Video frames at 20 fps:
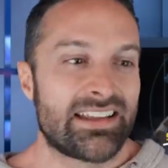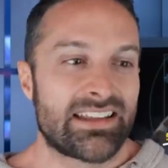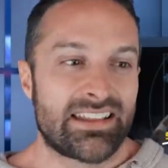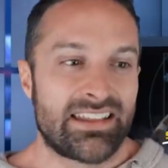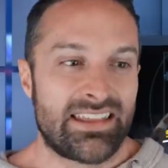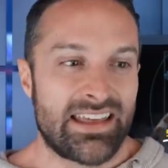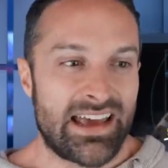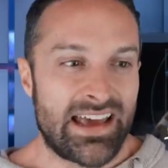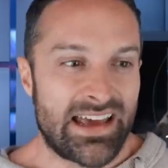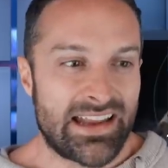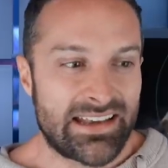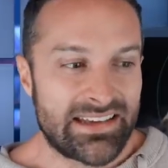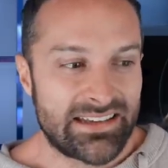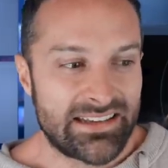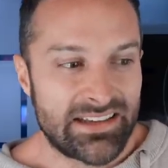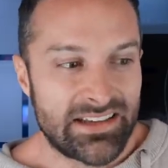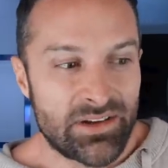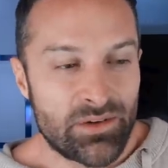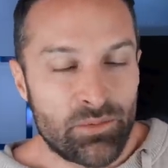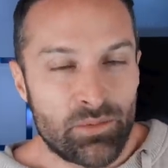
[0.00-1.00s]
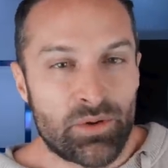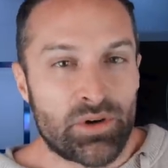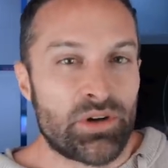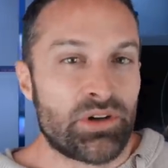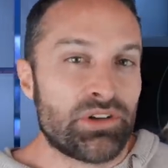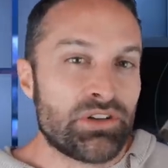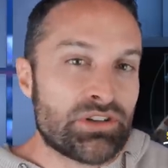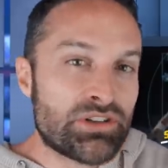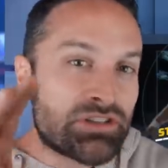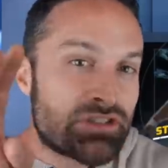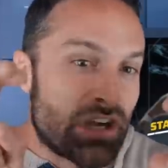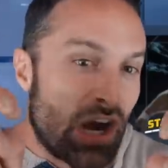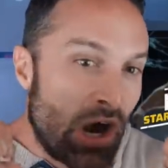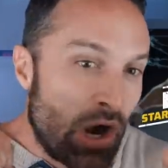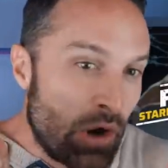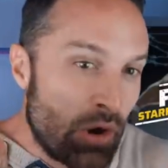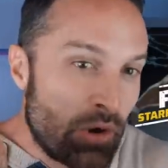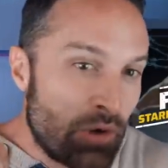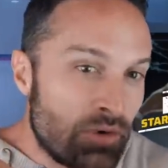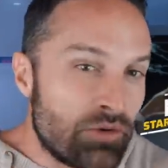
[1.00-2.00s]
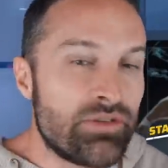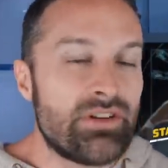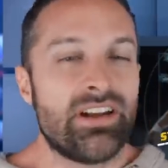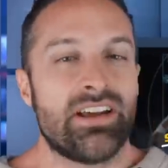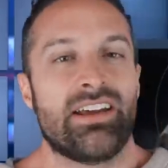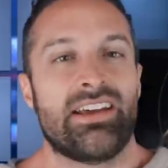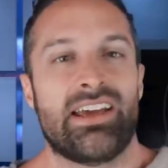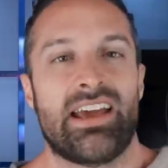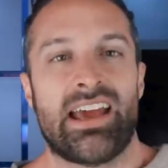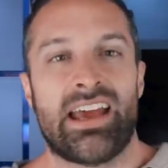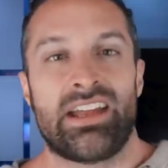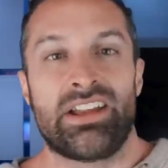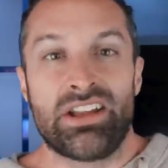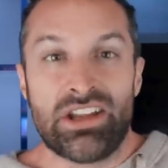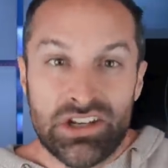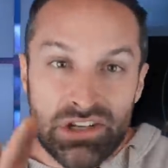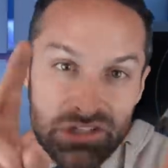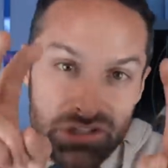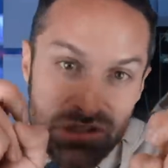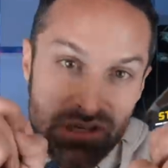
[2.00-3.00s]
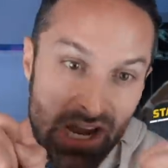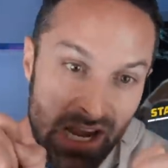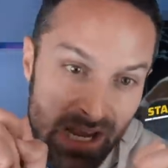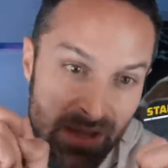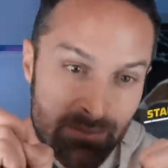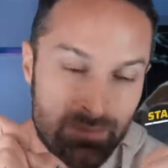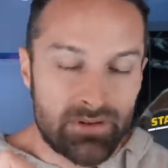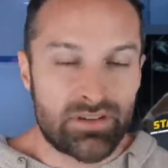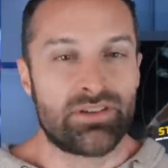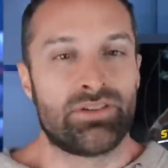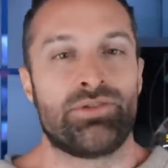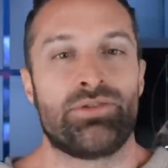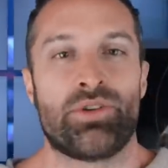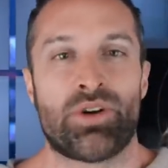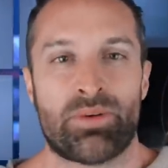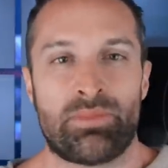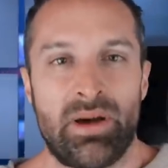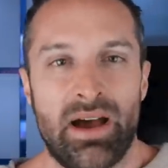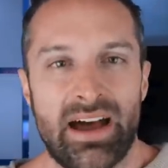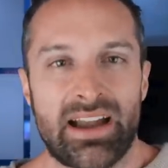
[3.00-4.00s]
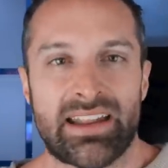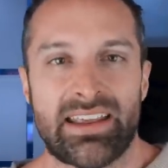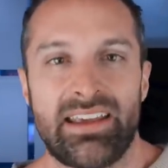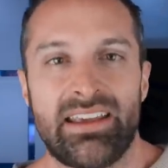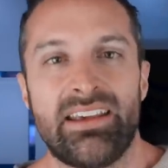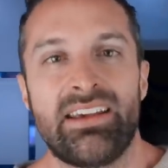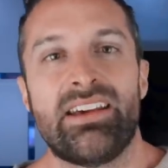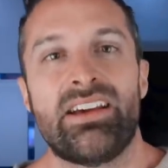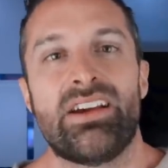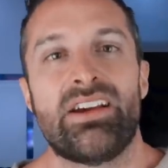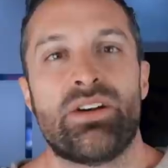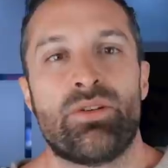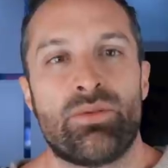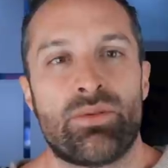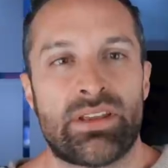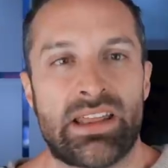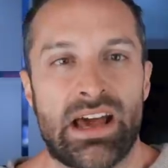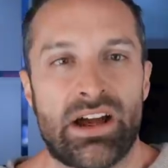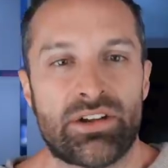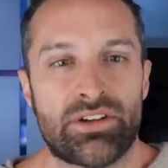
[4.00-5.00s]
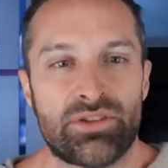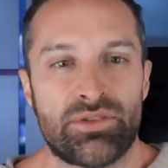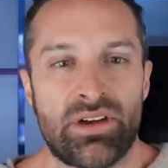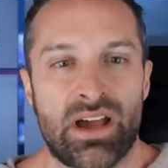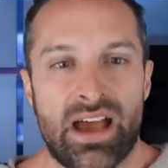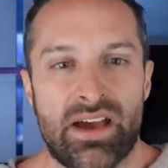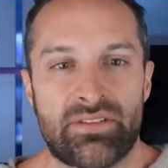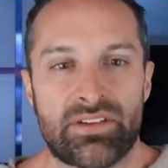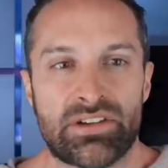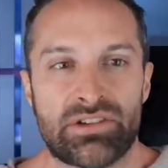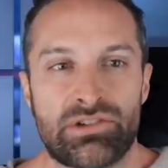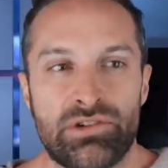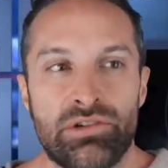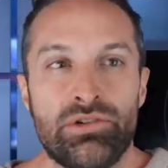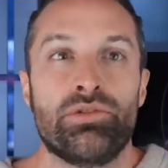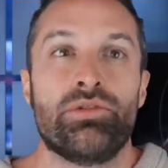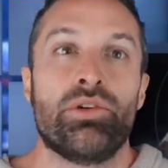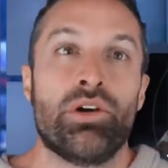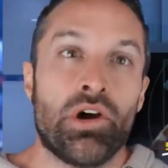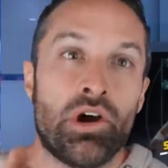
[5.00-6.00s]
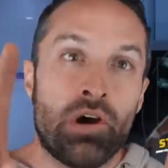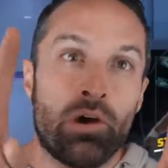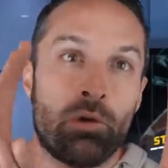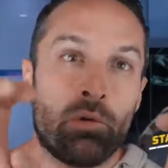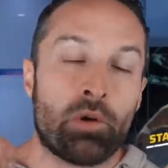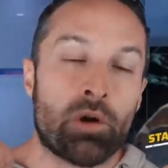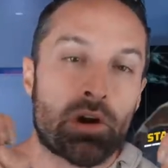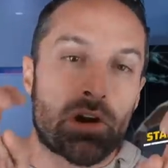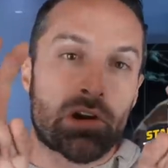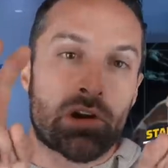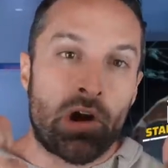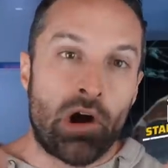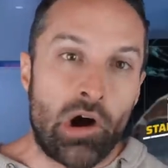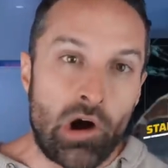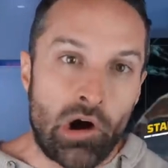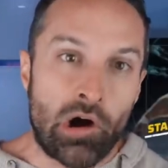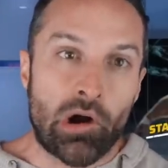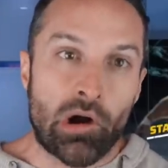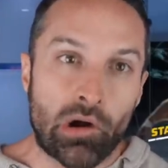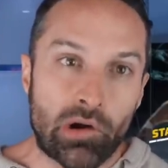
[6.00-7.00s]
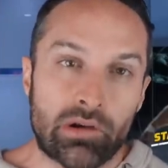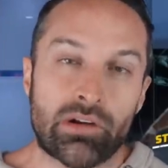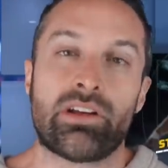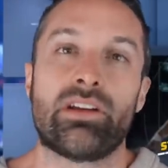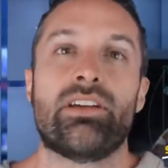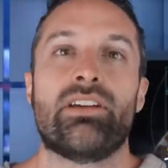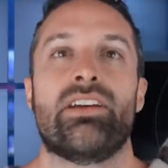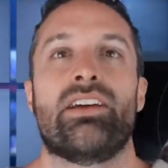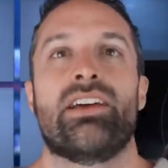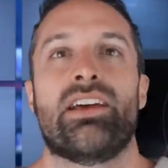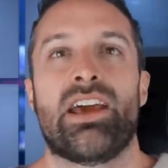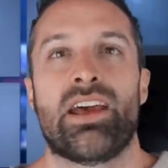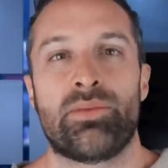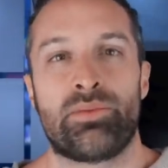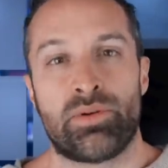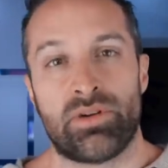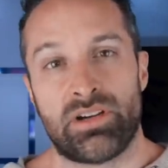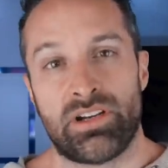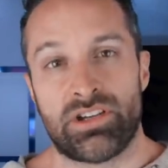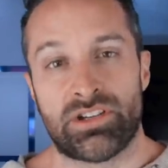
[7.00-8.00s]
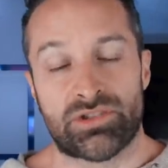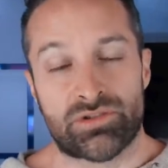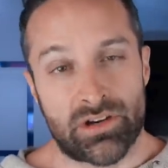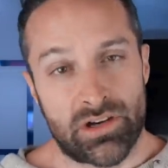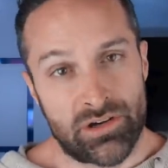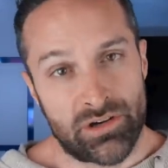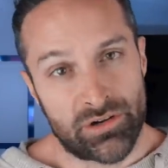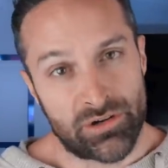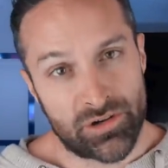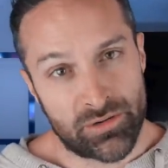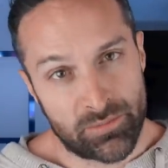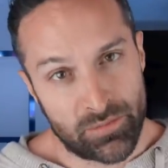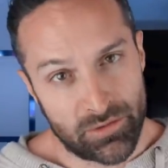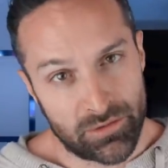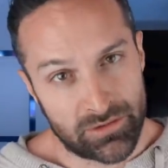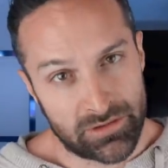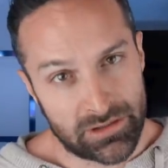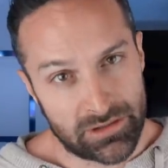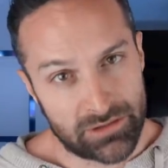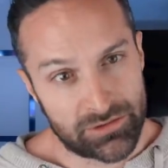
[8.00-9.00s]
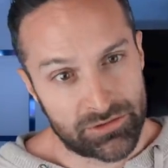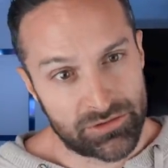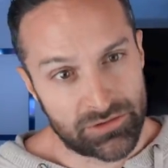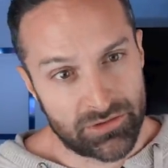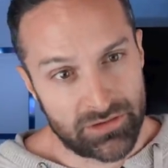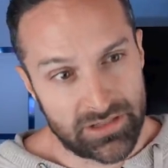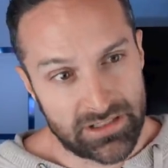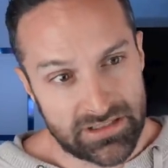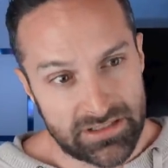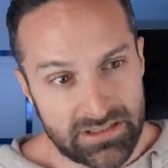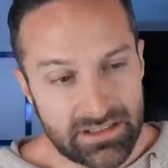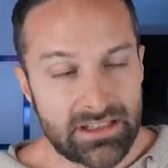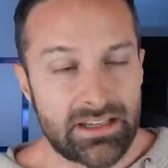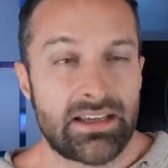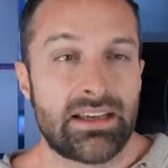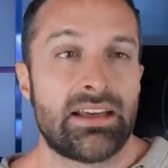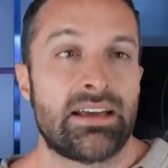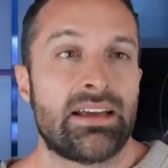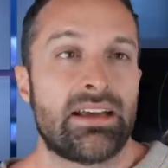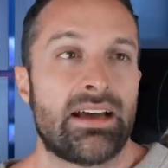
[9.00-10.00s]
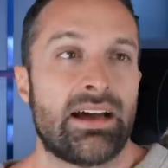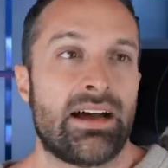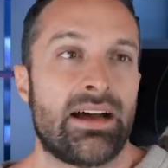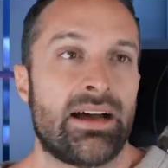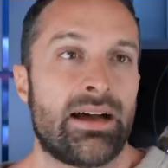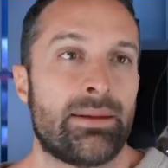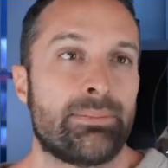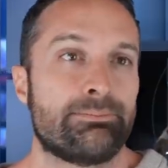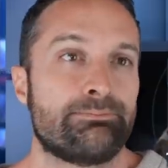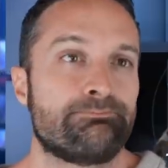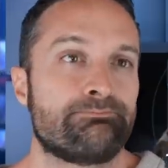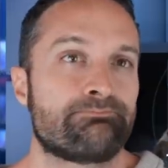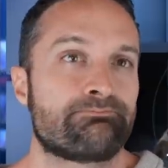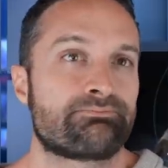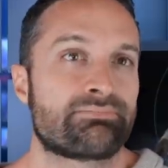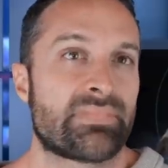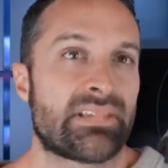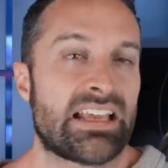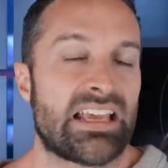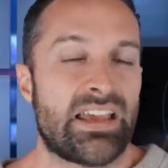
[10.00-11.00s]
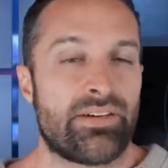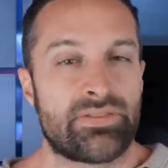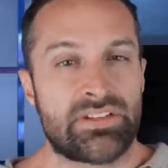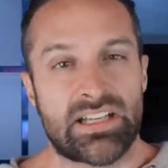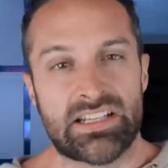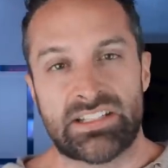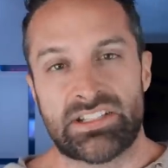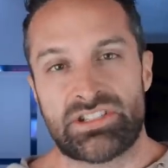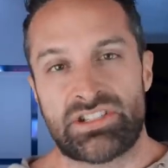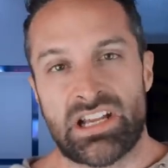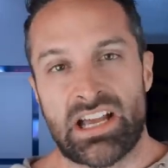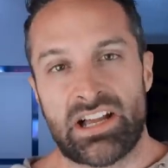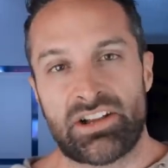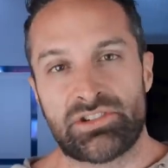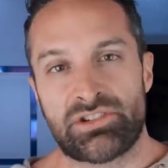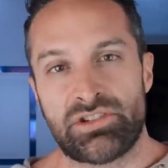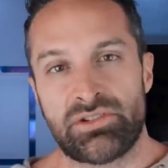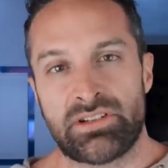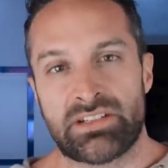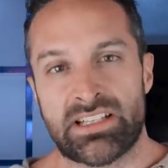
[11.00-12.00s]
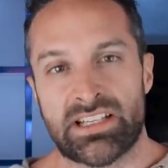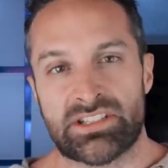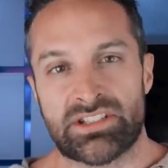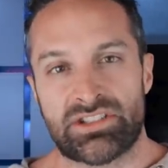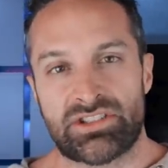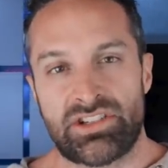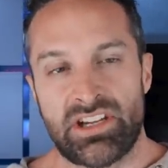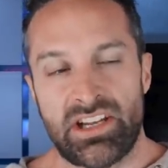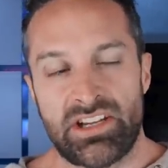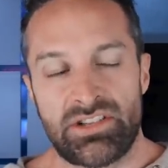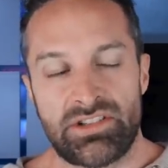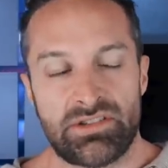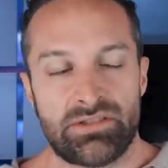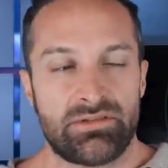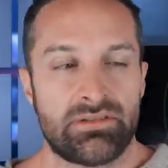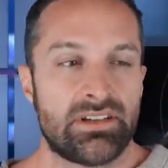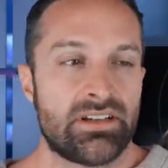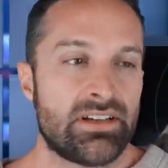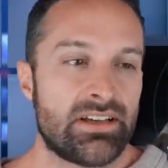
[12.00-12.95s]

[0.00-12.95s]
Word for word: that will tone and shape your body without you having to work hard and put any strain on your poor little joints. Um, if it doesn't challenge you, it doesn't change you.